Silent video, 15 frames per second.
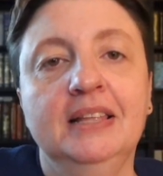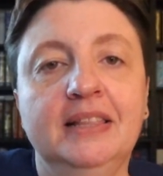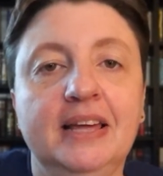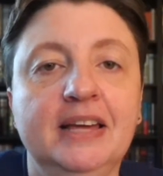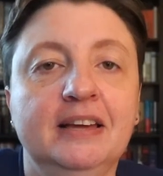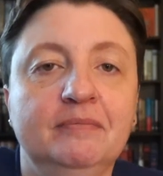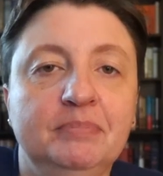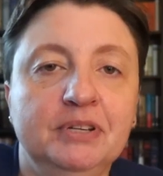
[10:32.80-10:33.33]

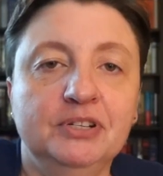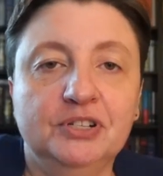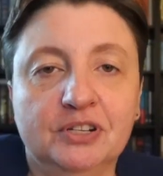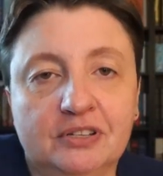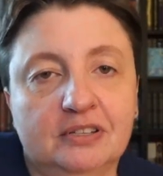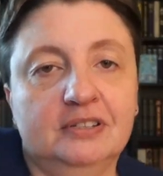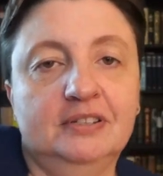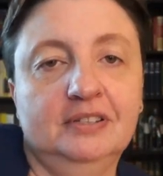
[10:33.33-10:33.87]
They have been
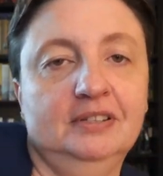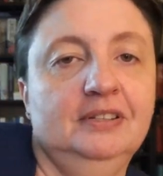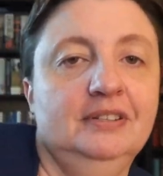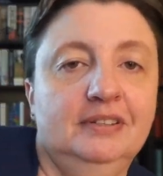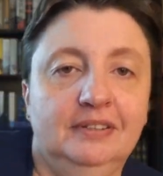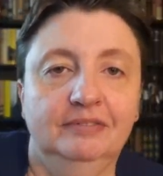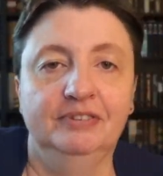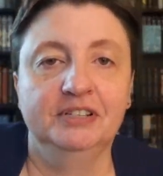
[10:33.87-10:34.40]
just
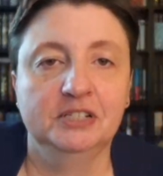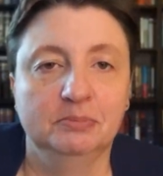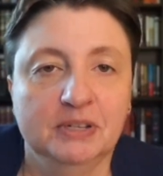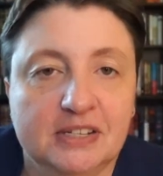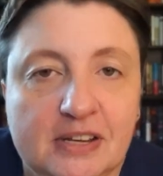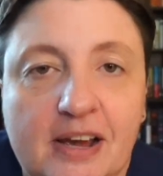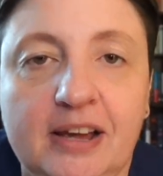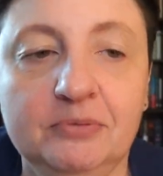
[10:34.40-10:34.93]
fit to be
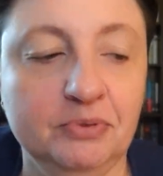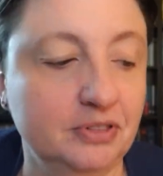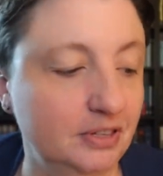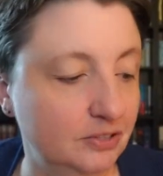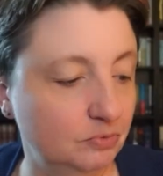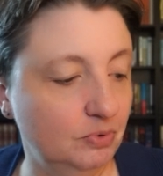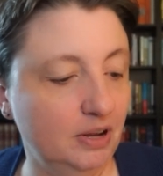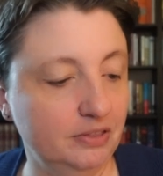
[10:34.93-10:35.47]
tied with
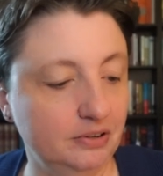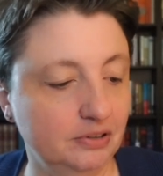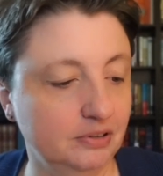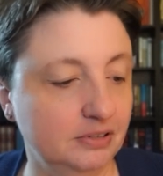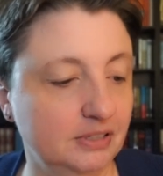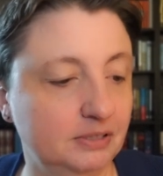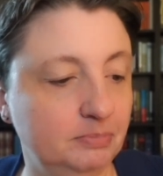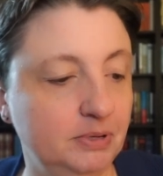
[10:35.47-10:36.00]
this weather.
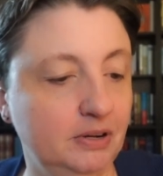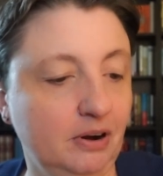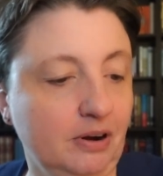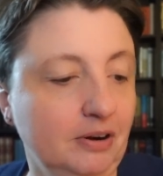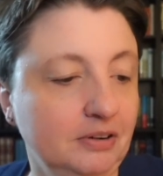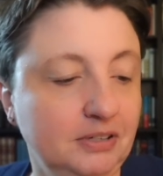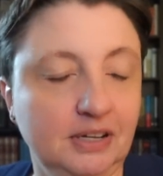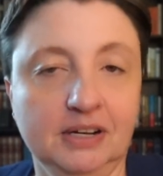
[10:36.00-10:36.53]
It's been
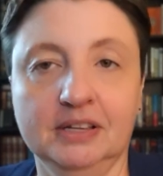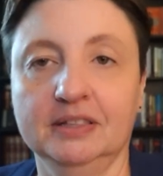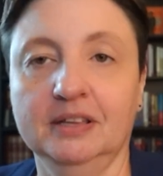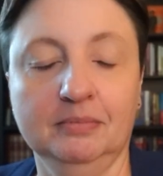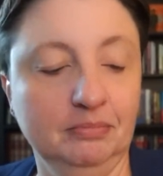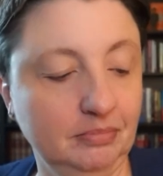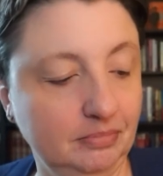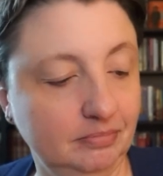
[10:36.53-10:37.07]
hard getting
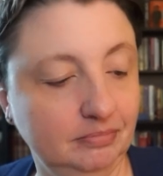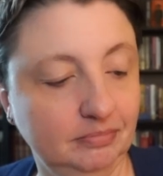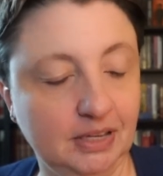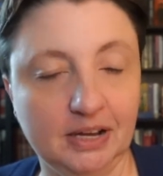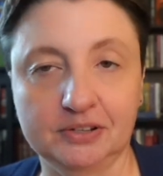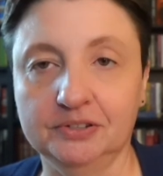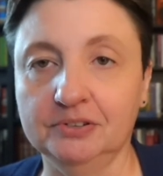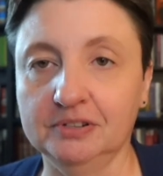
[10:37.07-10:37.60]
them
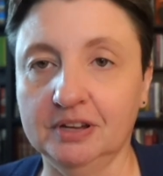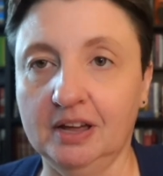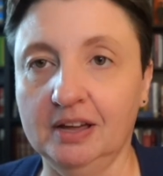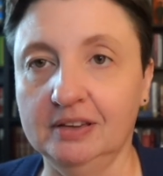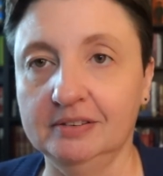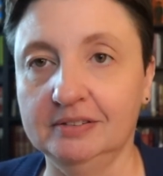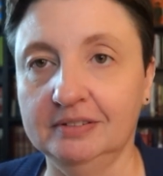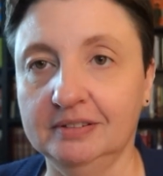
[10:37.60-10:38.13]

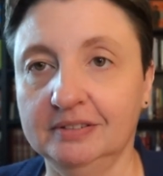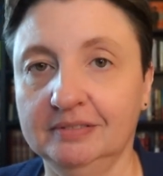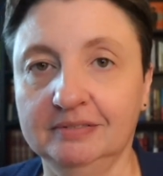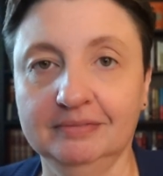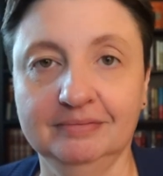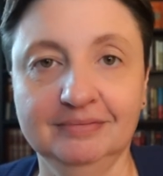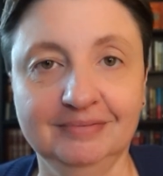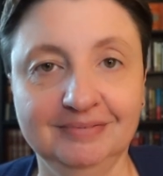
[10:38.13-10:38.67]
exercised and
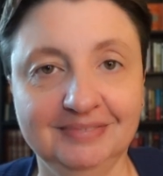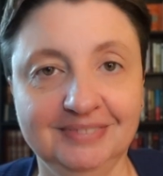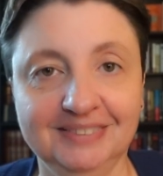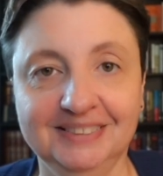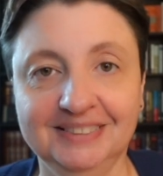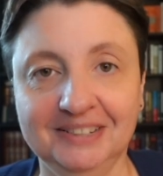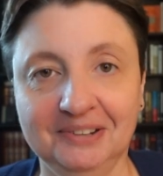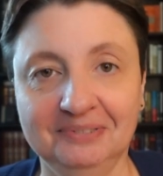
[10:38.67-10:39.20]

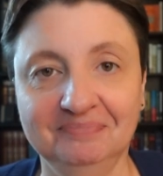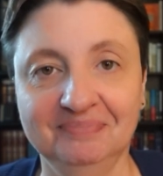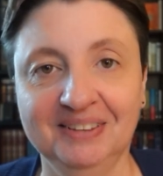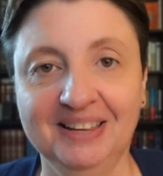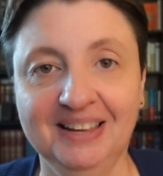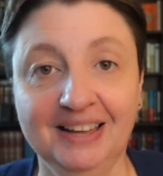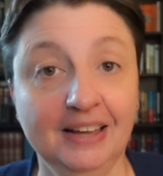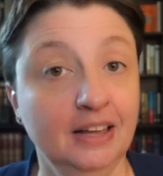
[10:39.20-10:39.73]
so
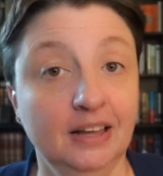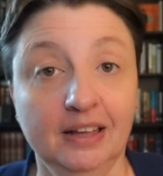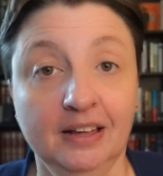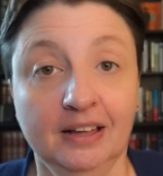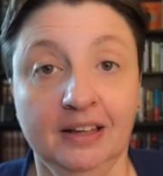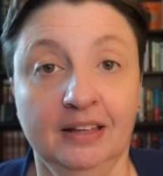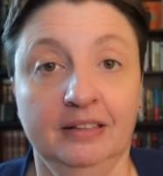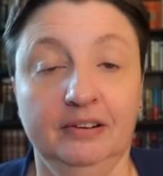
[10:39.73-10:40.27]

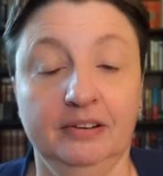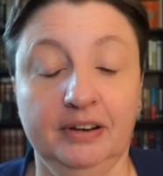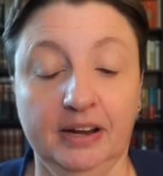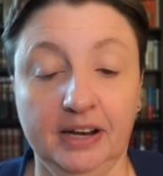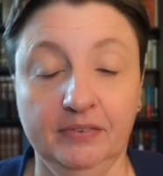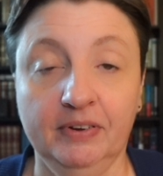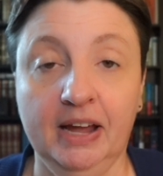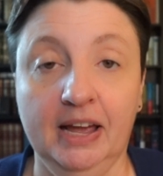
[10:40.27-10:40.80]
they're
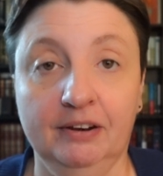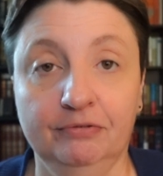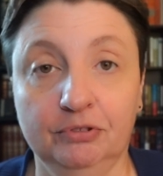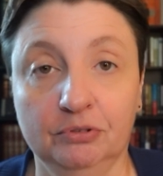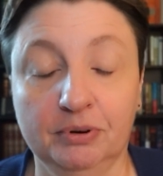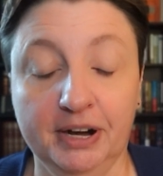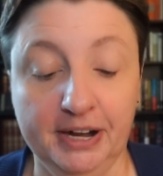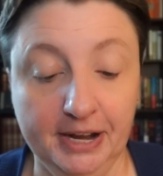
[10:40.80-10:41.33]
kind of a
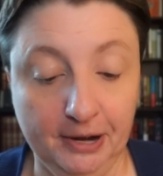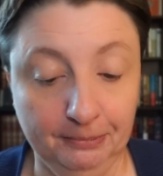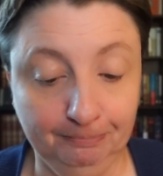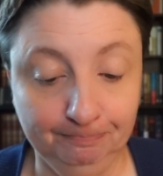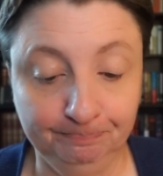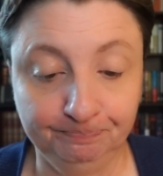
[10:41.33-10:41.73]
handful right now.